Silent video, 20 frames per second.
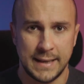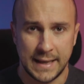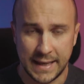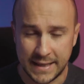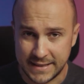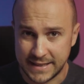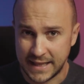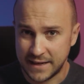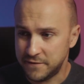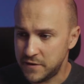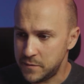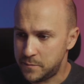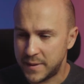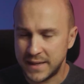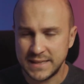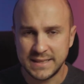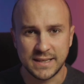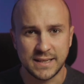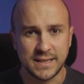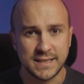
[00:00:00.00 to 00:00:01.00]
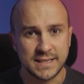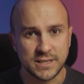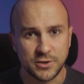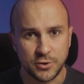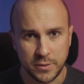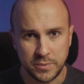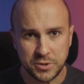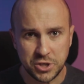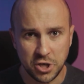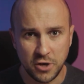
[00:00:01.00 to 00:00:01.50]
And then we paste the
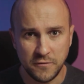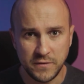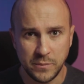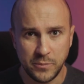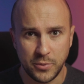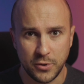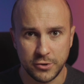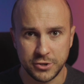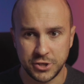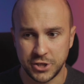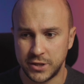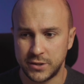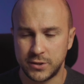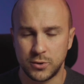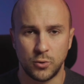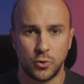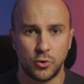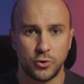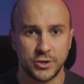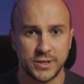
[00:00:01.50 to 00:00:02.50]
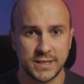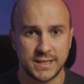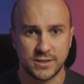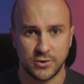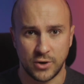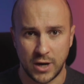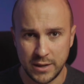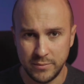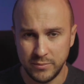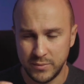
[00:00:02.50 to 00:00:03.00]
description of the project or
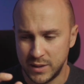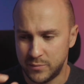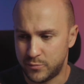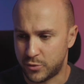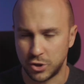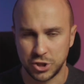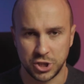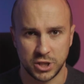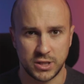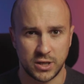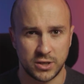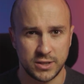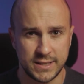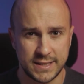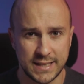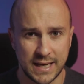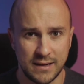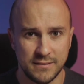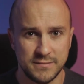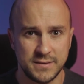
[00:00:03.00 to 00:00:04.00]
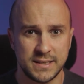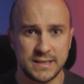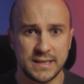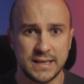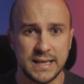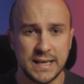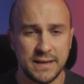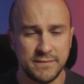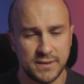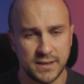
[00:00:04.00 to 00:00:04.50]
describe the project ourselves
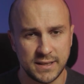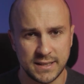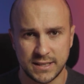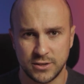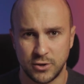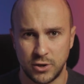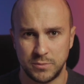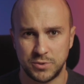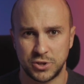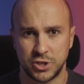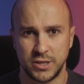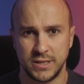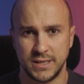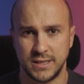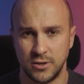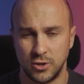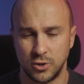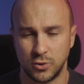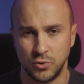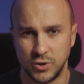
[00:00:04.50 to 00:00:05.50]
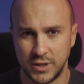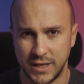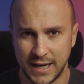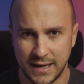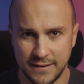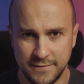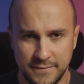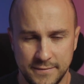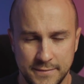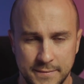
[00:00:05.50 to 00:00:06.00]
if the description is not good
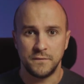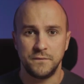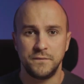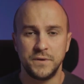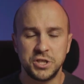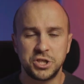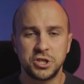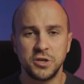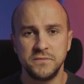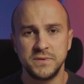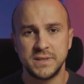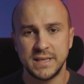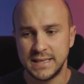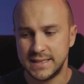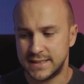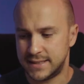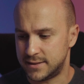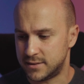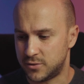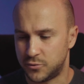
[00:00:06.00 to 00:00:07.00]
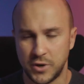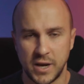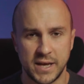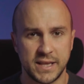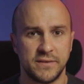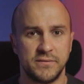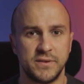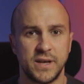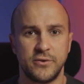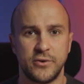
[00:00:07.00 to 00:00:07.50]
enough. Which of these
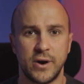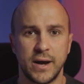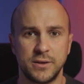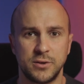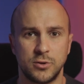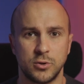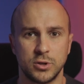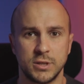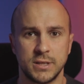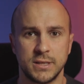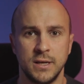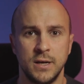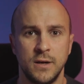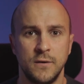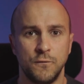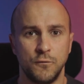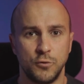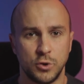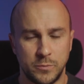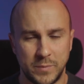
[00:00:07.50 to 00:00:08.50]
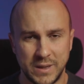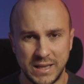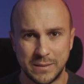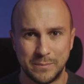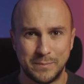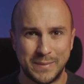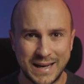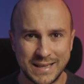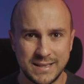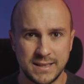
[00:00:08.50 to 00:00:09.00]
creative directors would be the
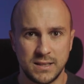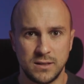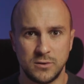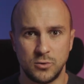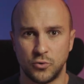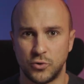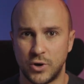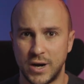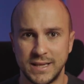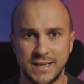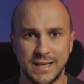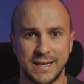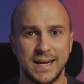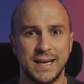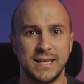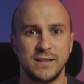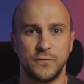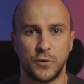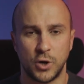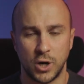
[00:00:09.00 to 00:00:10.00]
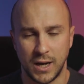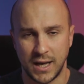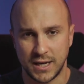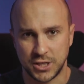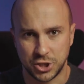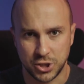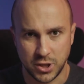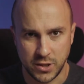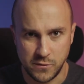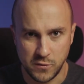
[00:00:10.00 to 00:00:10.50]
best to write an ad for a
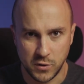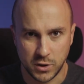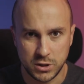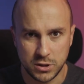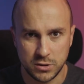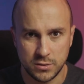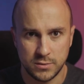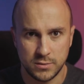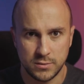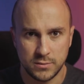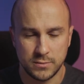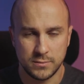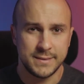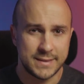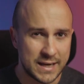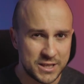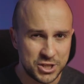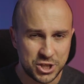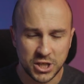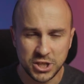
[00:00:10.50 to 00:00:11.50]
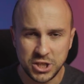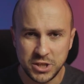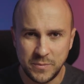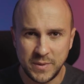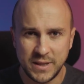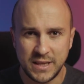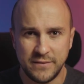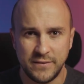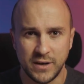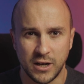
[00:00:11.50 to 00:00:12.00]
luxury watch? Then
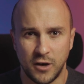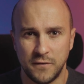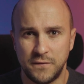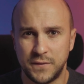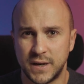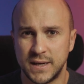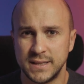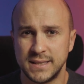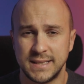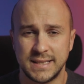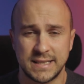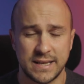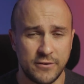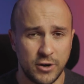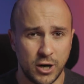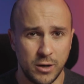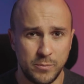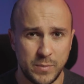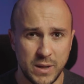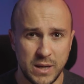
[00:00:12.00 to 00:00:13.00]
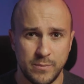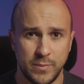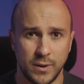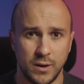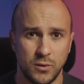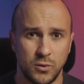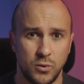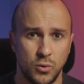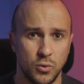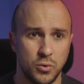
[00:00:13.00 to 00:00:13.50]
ChatGPT will offer us several
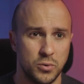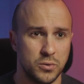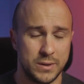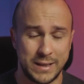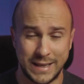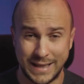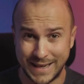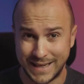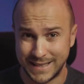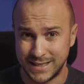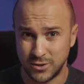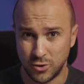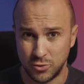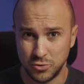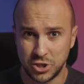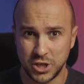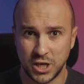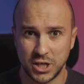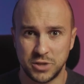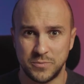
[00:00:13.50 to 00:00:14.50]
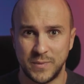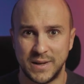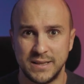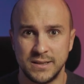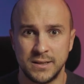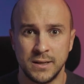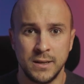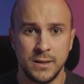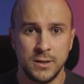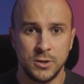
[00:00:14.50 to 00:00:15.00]
people who, in its own
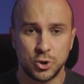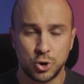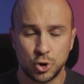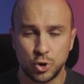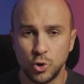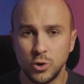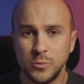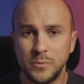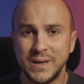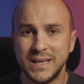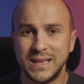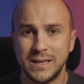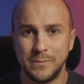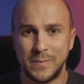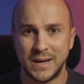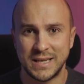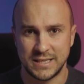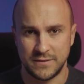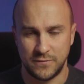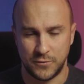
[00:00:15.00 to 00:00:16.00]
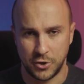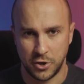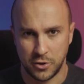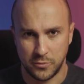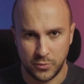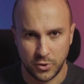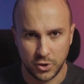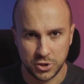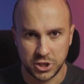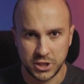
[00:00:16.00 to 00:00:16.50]
judgment, should be the best for your
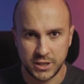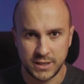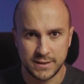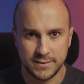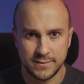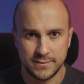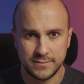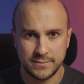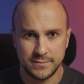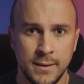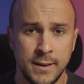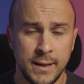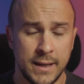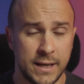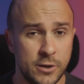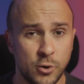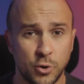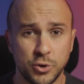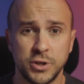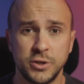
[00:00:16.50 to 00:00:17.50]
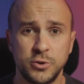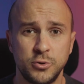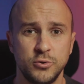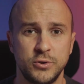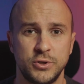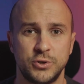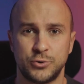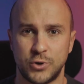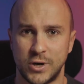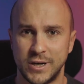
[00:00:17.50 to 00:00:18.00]
project. In order to
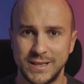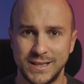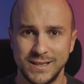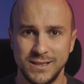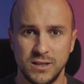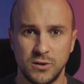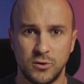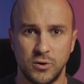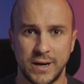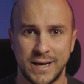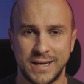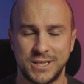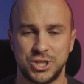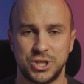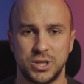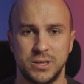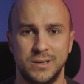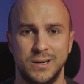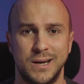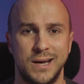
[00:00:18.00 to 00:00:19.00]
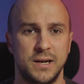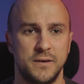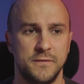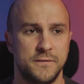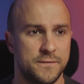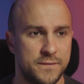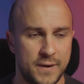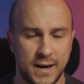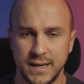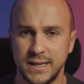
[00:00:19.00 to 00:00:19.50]
strengthen the connection and
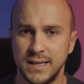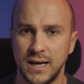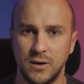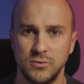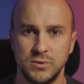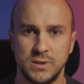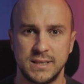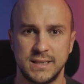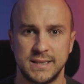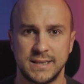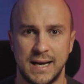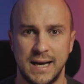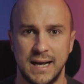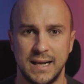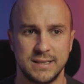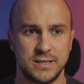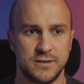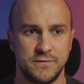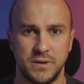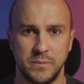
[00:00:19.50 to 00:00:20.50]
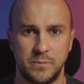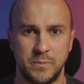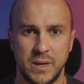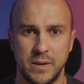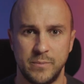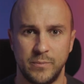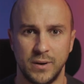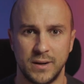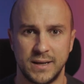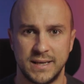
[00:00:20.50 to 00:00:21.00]
find out the styles of the
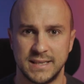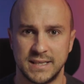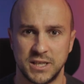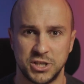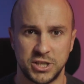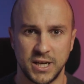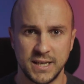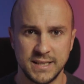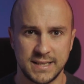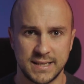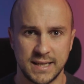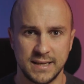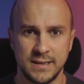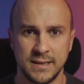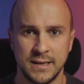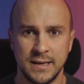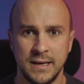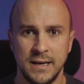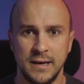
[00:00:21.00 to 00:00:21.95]
people he suggested,